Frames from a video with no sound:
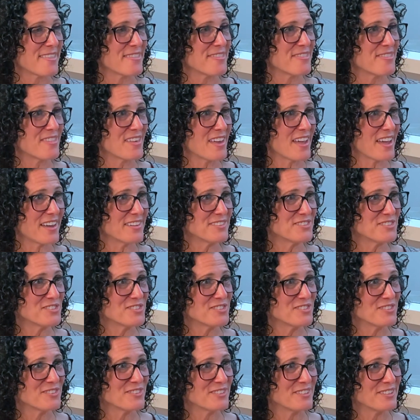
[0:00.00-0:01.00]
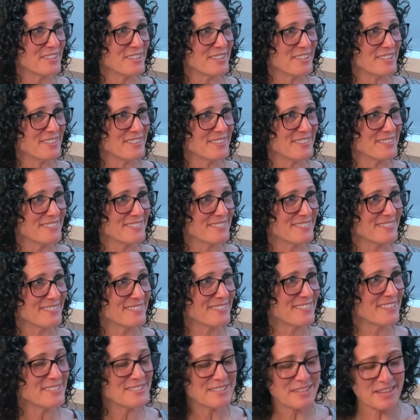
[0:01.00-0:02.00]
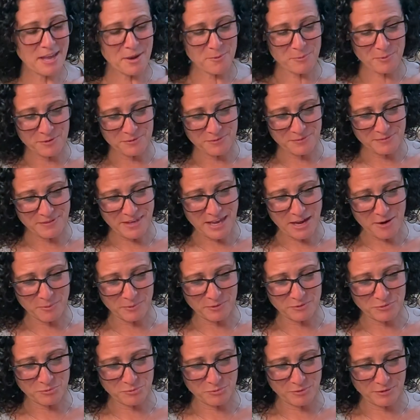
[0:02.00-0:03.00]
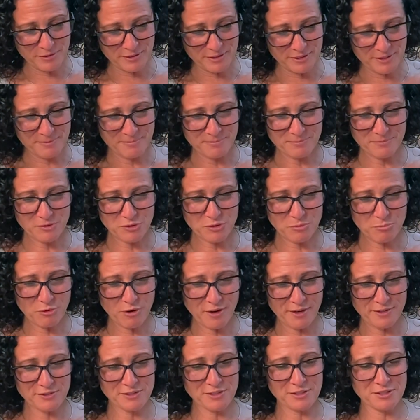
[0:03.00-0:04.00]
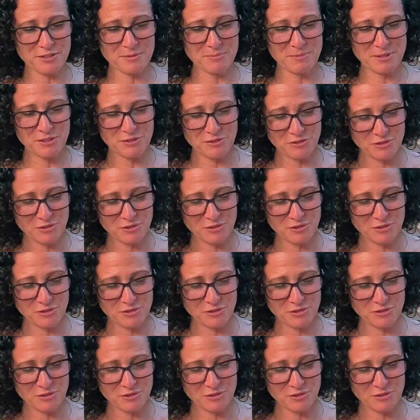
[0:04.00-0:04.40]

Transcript: That's it. That one that was really surprising to me.